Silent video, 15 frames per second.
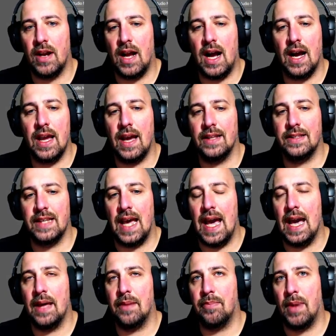I had to
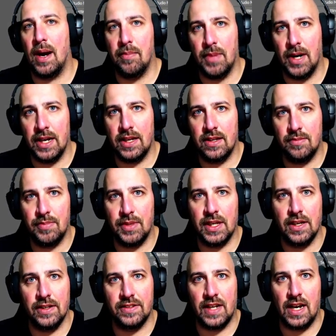add my mic
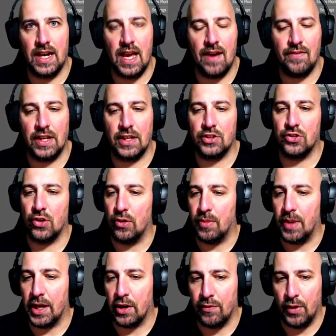because I have an external
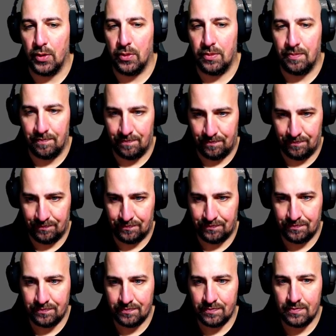microphone.
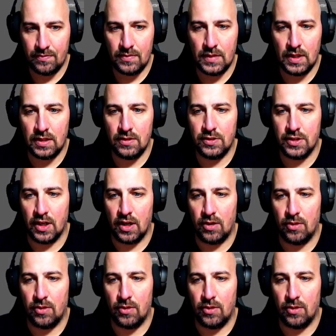So